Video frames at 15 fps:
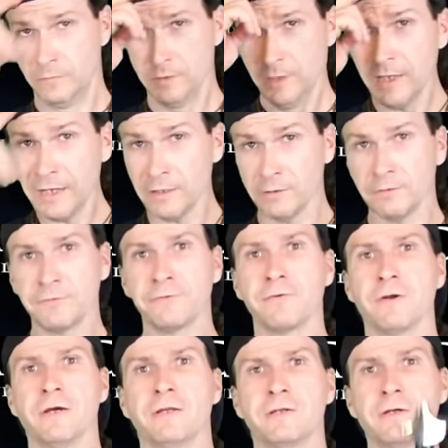Hail,
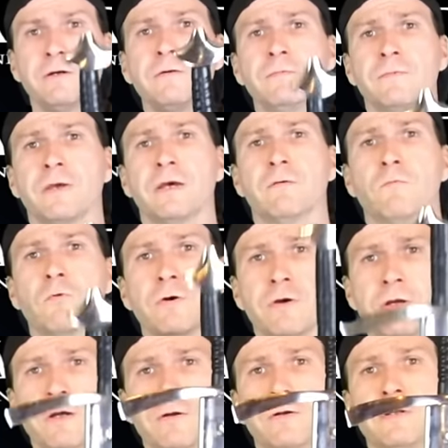Thrand here, and we're
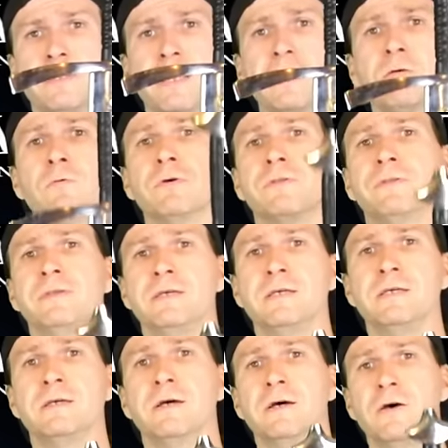here today with the